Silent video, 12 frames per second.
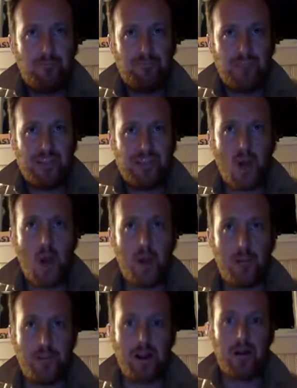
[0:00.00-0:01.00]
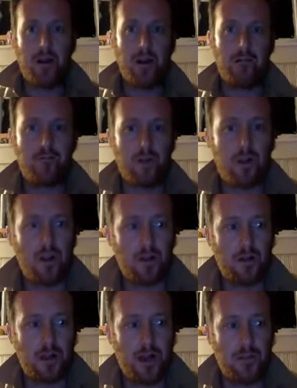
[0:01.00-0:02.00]
it's un-American for
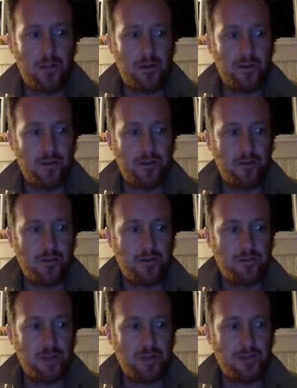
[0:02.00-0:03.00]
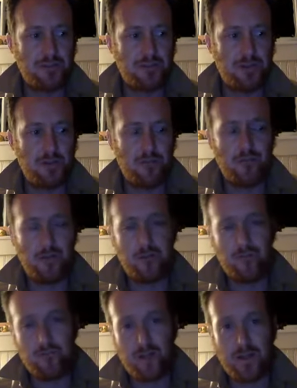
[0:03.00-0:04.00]
Colin Kaepernick to express himself, then
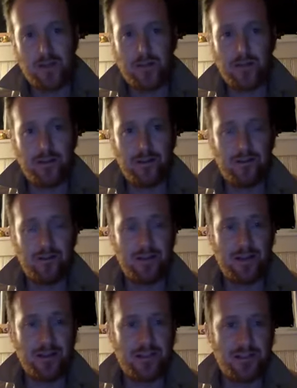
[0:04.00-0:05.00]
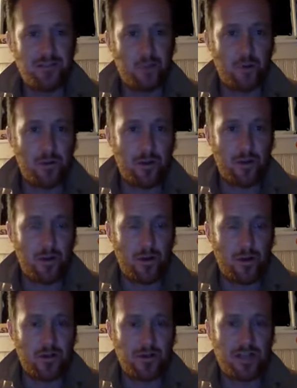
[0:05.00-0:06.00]
frankly, that says more about your
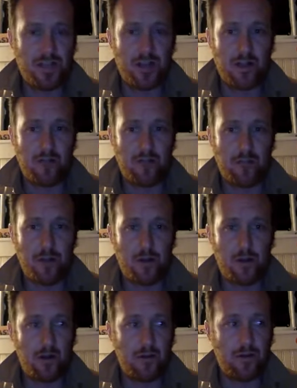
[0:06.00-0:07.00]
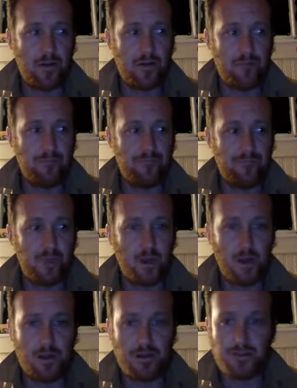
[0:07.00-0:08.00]
understanding of America than
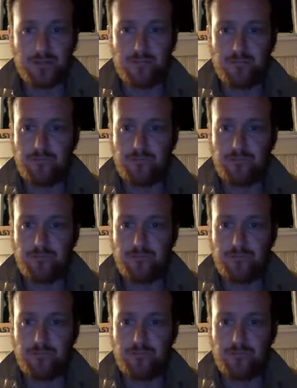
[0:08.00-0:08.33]
Colin's.